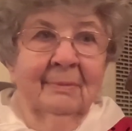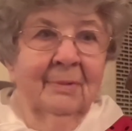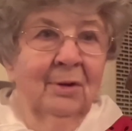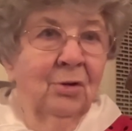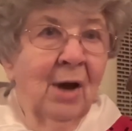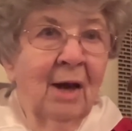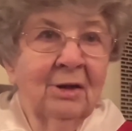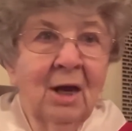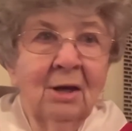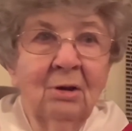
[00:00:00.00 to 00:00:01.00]
You got to
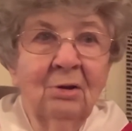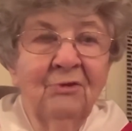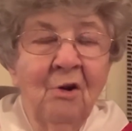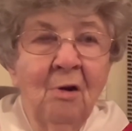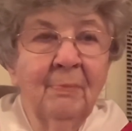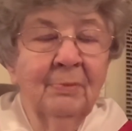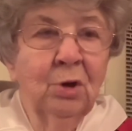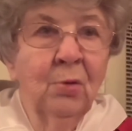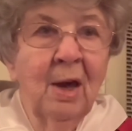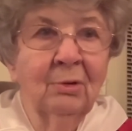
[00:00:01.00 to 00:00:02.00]
take care of the farm.
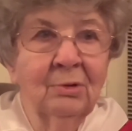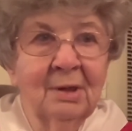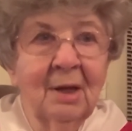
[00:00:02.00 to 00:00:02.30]
Two acres.